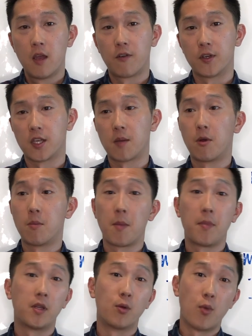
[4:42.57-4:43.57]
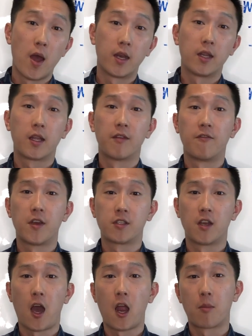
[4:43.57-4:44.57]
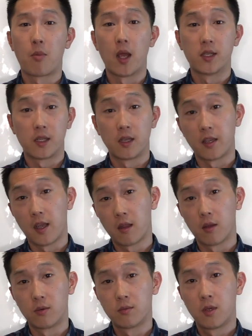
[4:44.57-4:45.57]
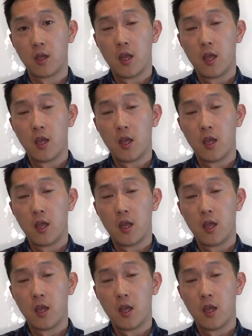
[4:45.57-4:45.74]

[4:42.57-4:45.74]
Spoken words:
For example, maybe the red can fetch a higher price than the yellow.